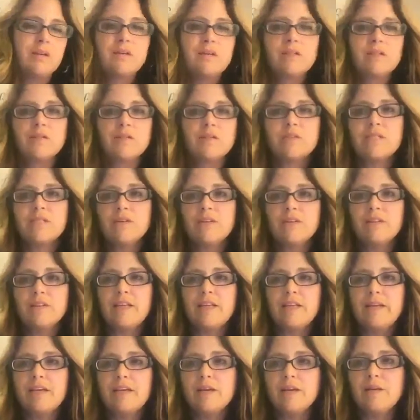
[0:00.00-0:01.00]
so Sarah
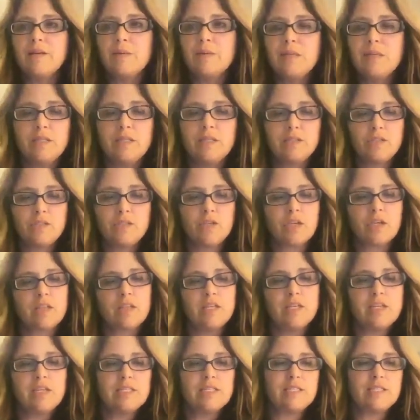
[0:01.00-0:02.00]
Langham took
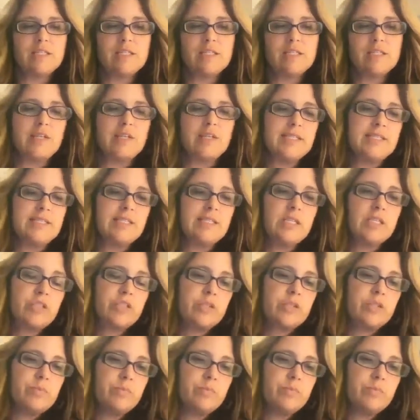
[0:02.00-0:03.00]
this and
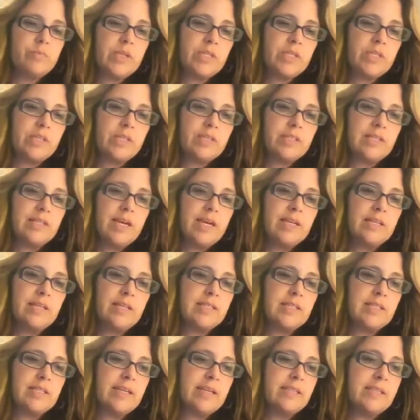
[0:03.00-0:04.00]
put it to the
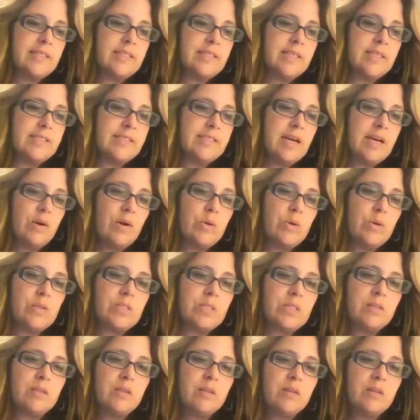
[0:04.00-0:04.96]
test and sent out